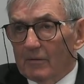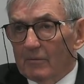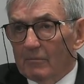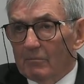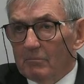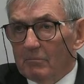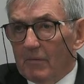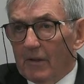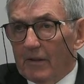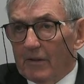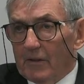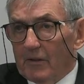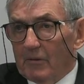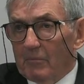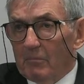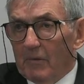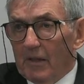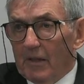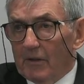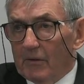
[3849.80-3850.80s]
married
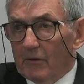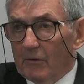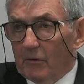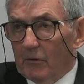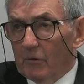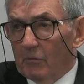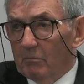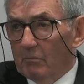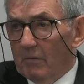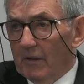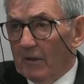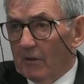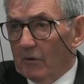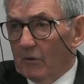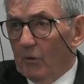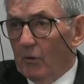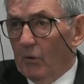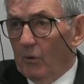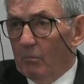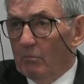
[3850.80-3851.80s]
men going back
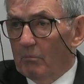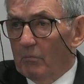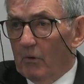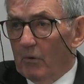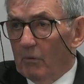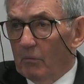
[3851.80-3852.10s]
home